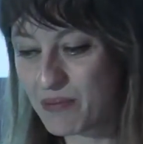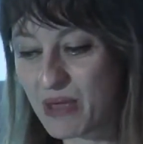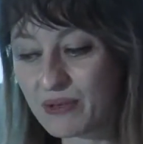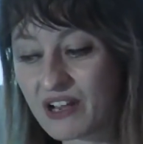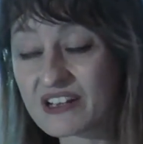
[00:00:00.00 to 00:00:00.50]

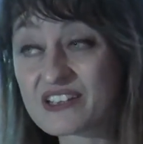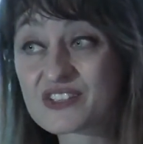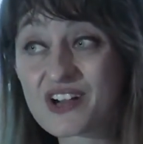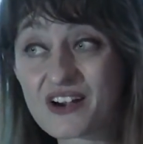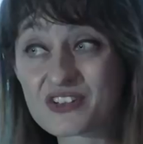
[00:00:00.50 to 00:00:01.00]
People are
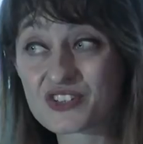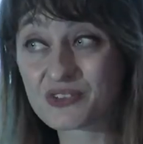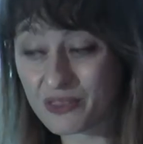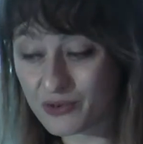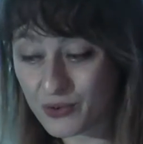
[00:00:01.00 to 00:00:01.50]
discouraged
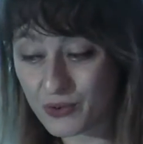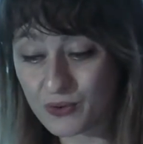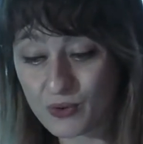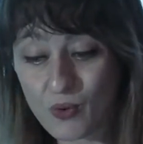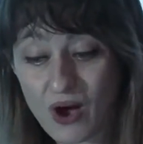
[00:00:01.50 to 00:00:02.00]

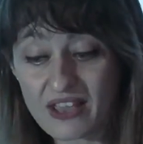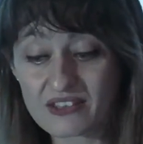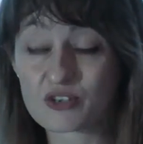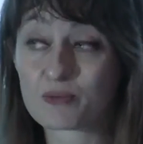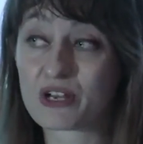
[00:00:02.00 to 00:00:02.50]
through
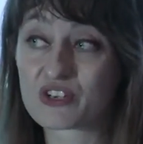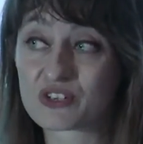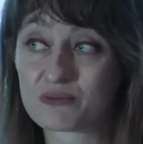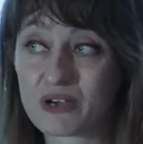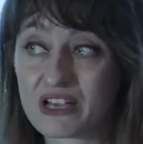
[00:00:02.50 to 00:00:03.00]
quiet
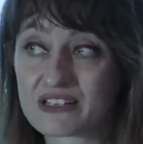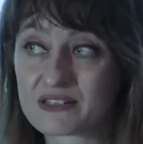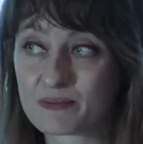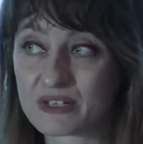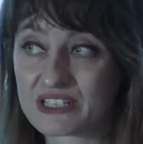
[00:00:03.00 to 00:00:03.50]
repression by the
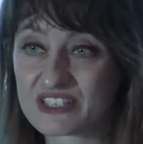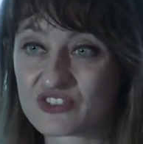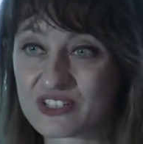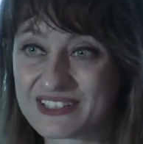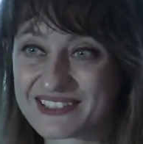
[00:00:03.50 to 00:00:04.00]

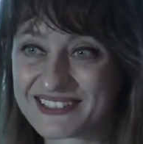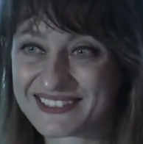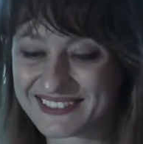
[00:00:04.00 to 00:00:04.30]
street.